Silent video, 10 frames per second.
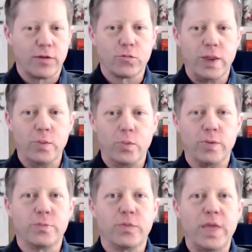great.
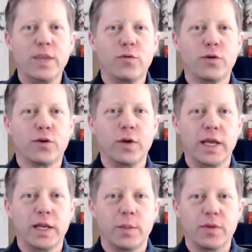Well, thank you for
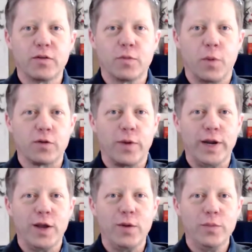tuning in to Business Smarts
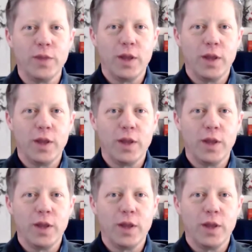Radio,